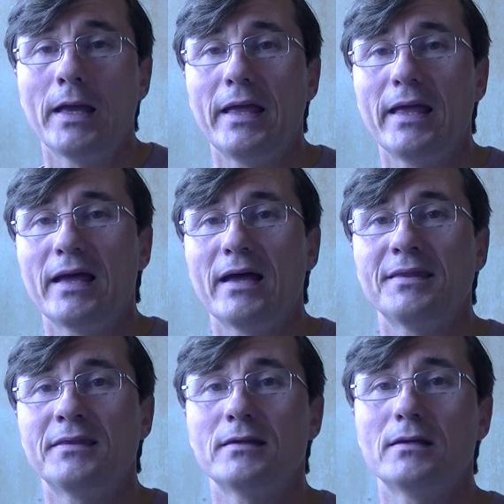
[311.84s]

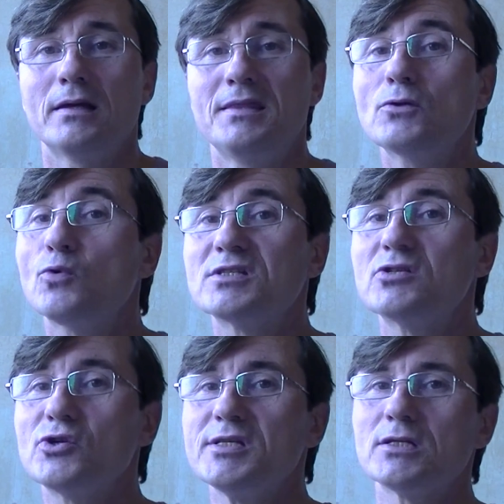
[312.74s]
And that was the
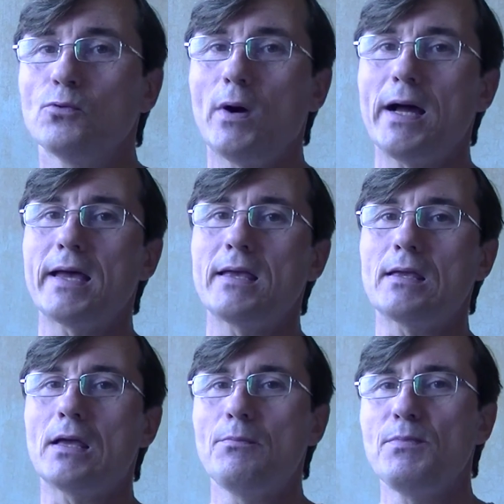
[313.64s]
reason
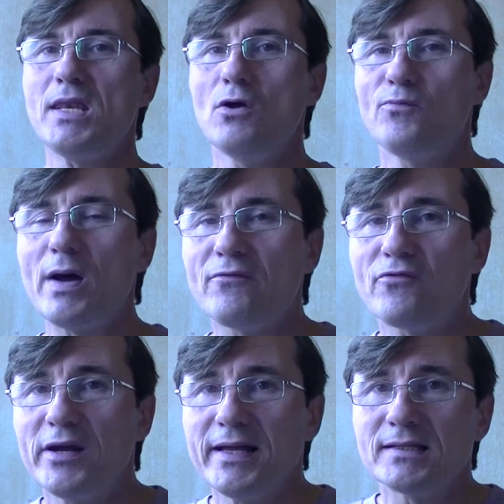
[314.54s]
why many of my
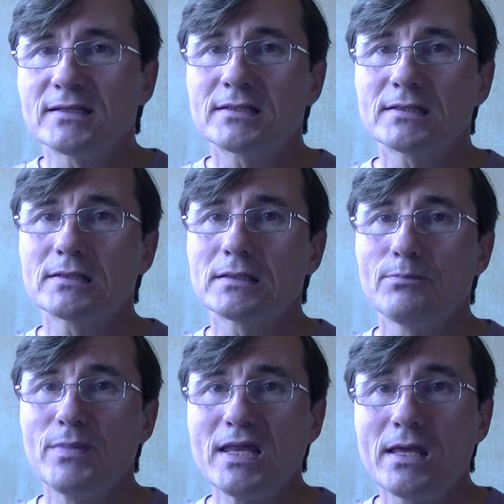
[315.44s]
friends,
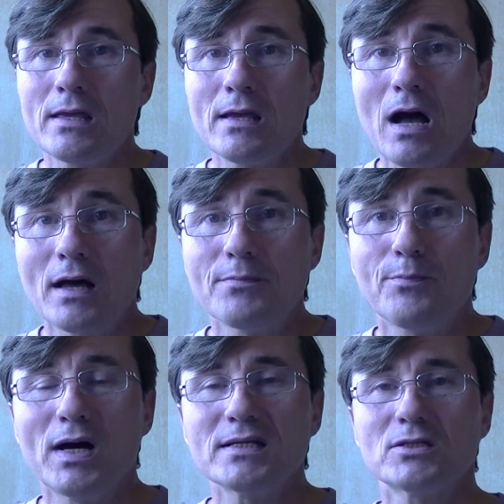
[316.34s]
many other
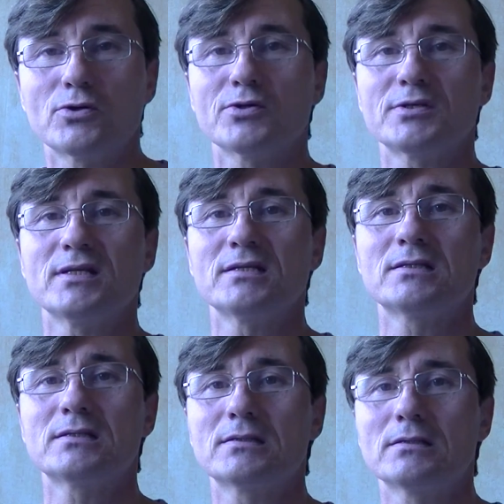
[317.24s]
pastors and
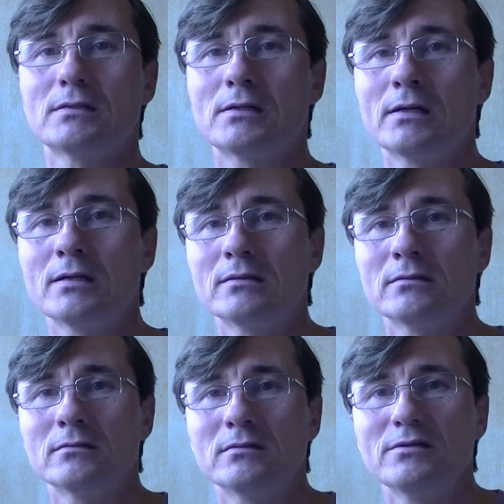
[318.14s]

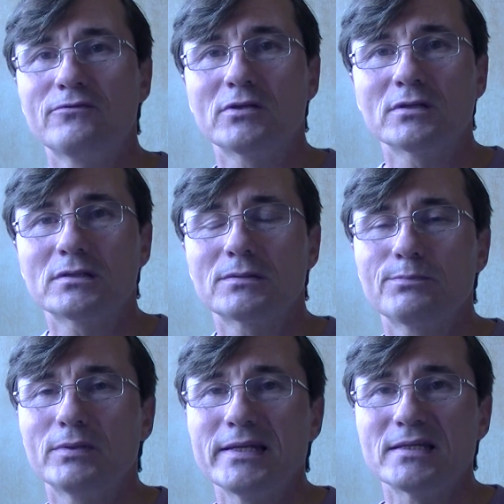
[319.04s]
in different
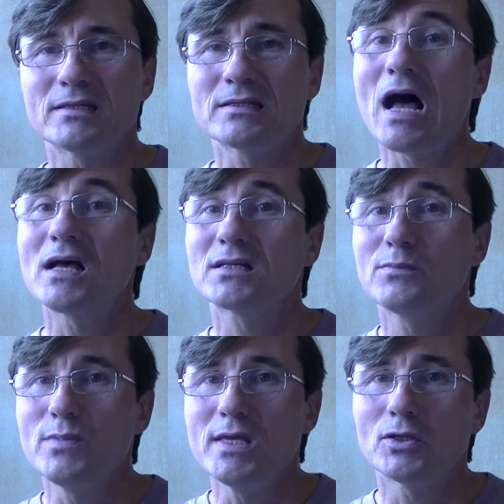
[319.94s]
places asked
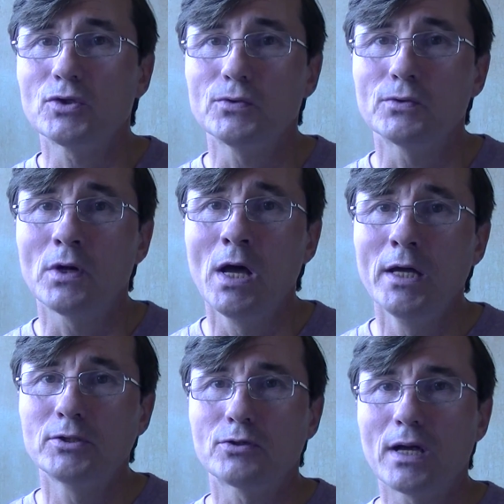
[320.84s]
me to
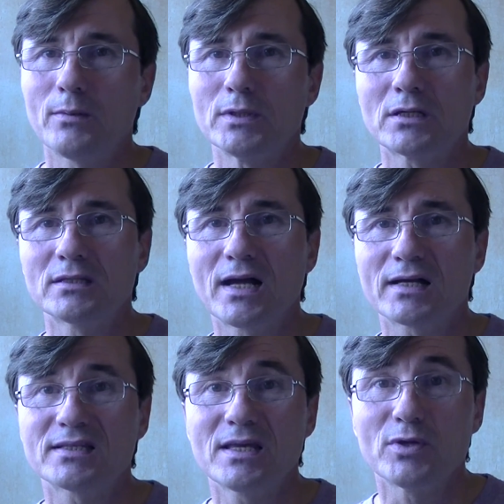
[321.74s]
come and
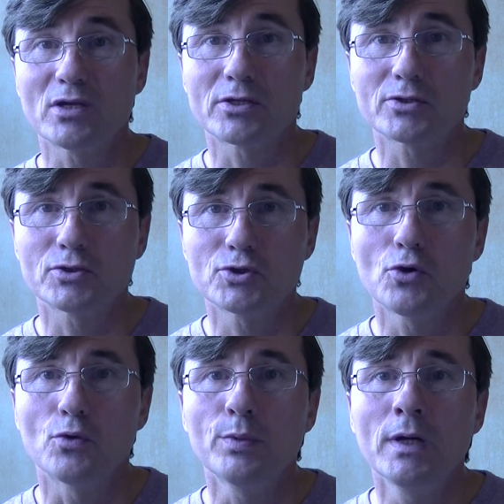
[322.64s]
conduct seminars on
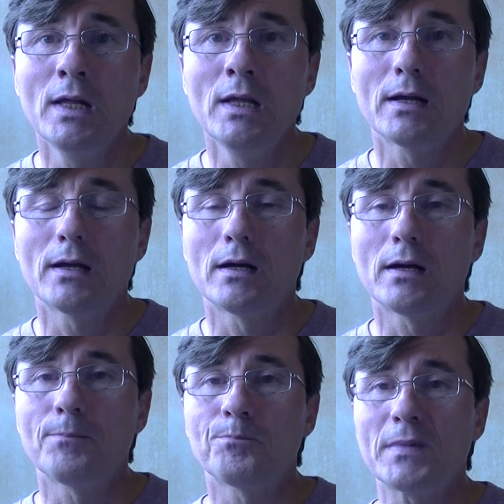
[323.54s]
Job
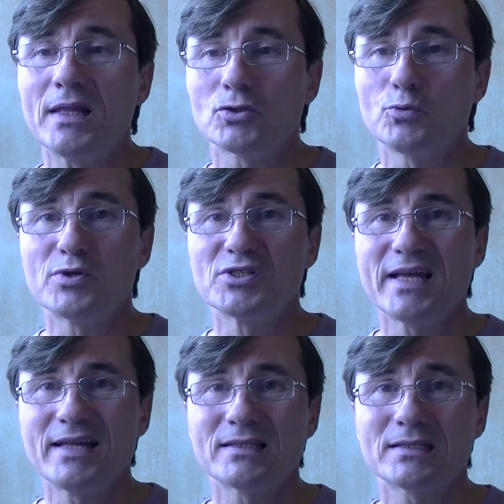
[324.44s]
and to
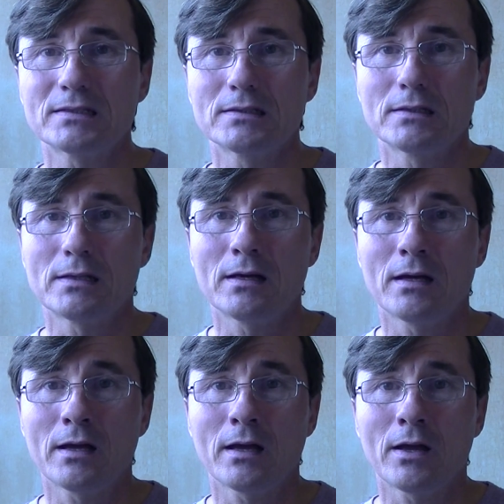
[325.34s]
present
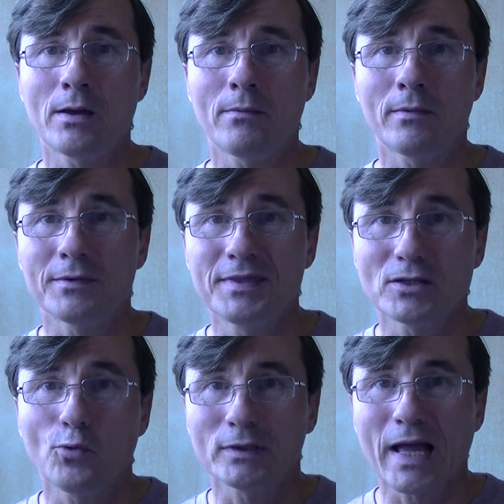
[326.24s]

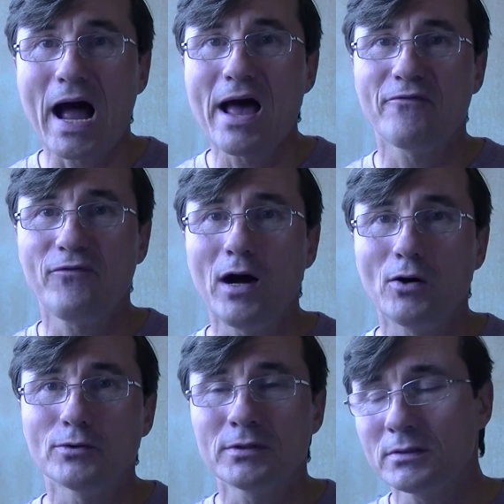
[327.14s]
that what I
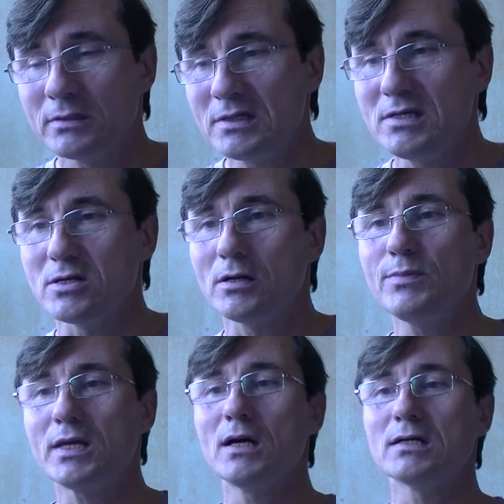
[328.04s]
found here,
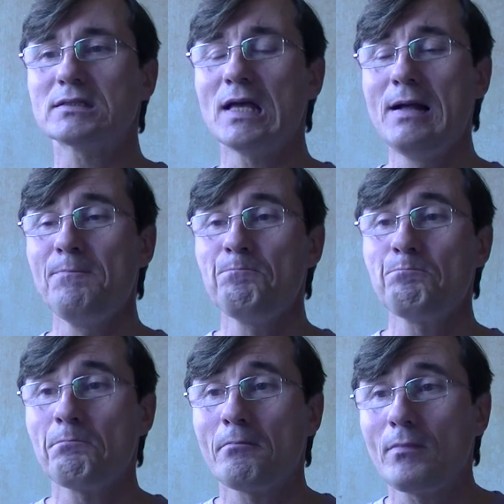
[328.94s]
because
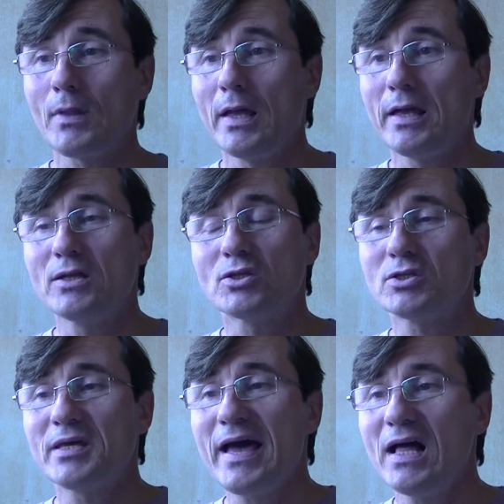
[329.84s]
it
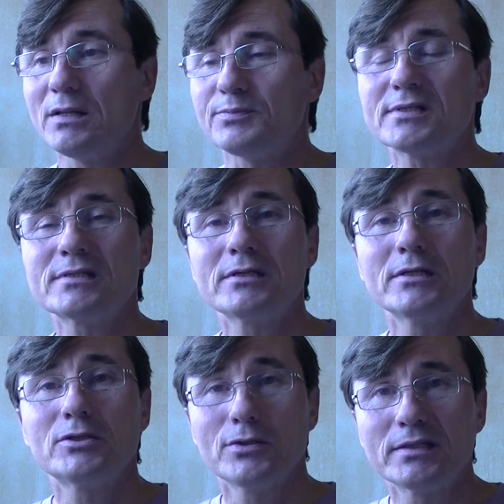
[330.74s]
helps
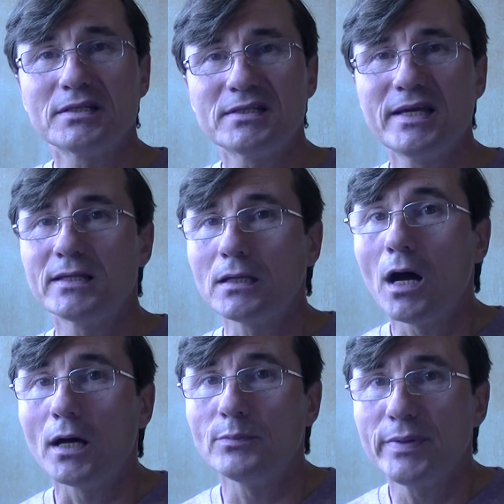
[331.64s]
to understand
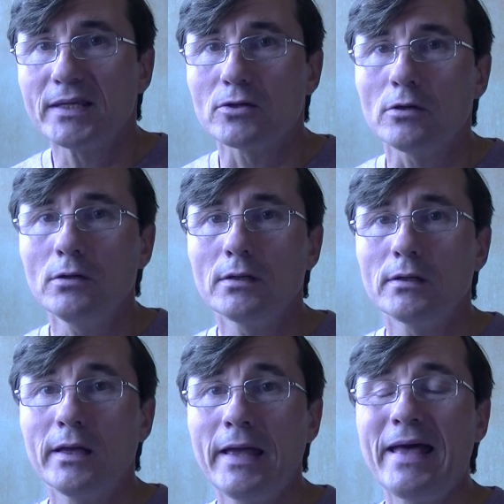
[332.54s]
God better.
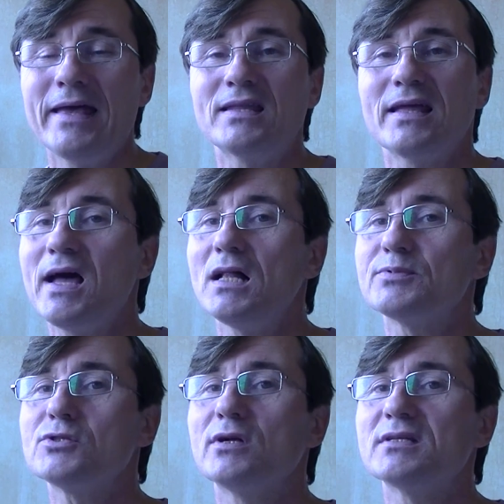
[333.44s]
It
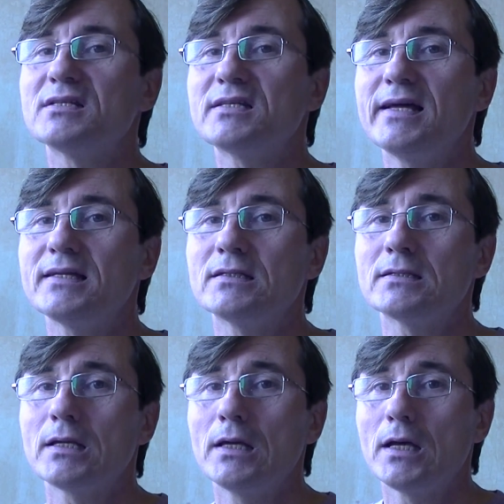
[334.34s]
helps to understand
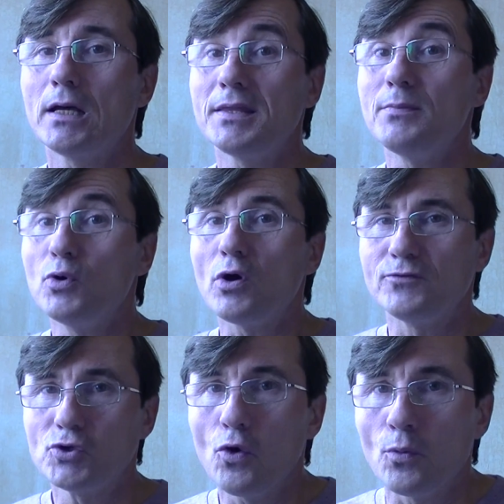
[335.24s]
the book of
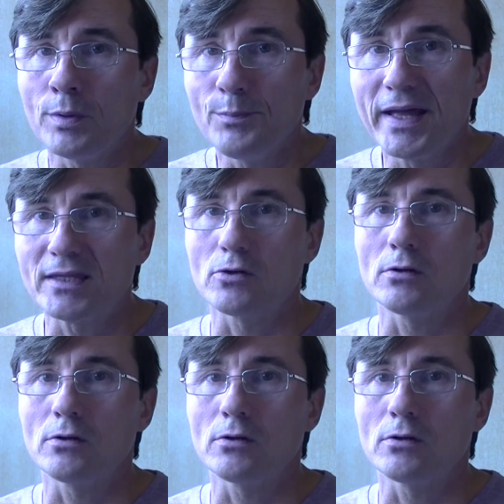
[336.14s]
Job better.